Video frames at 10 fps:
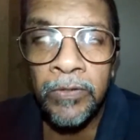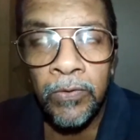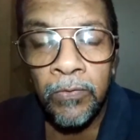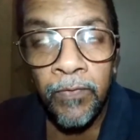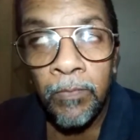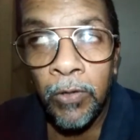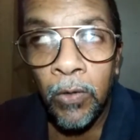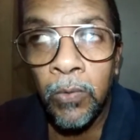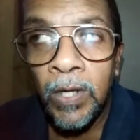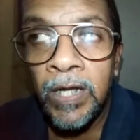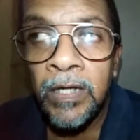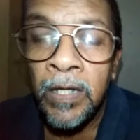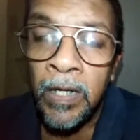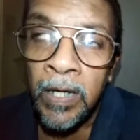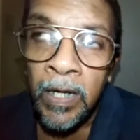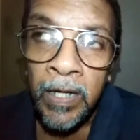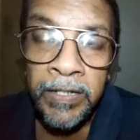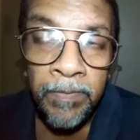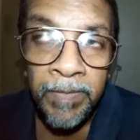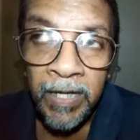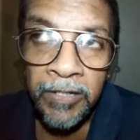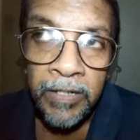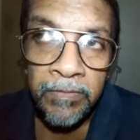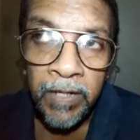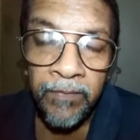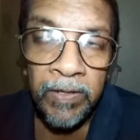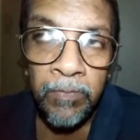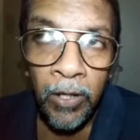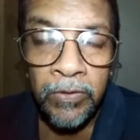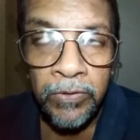So from Kohuala, it's a major traffic block.